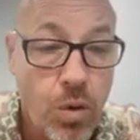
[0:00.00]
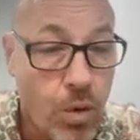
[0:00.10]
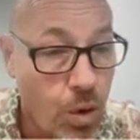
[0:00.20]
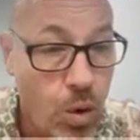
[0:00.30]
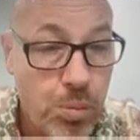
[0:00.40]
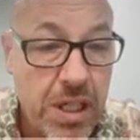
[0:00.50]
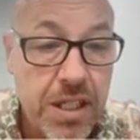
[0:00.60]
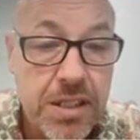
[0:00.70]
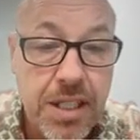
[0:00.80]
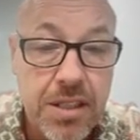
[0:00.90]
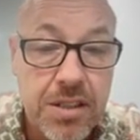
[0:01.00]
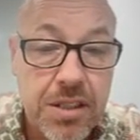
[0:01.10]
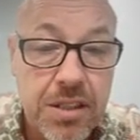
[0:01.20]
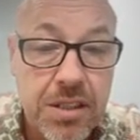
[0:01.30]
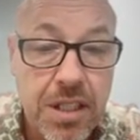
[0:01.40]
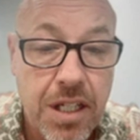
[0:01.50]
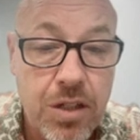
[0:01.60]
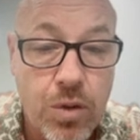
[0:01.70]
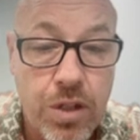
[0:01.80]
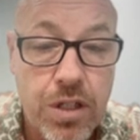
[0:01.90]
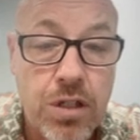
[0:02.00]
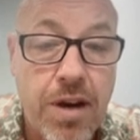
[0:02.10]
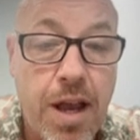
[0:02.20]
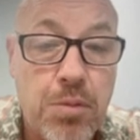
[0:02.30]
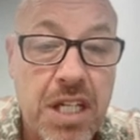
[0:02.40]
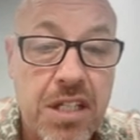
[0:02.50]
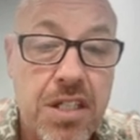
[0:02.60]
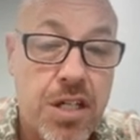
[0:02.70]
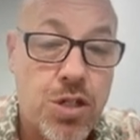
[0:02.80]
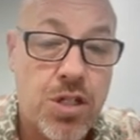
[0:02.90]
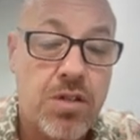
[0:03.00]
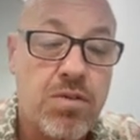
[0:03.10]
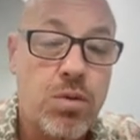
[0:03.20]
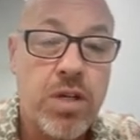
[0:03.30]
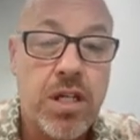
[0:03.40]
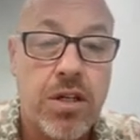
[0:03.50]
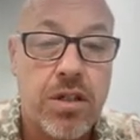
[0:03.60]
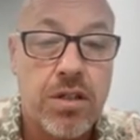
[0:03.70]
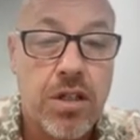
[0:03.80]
or opening sentences in order to grab the attention of the reader.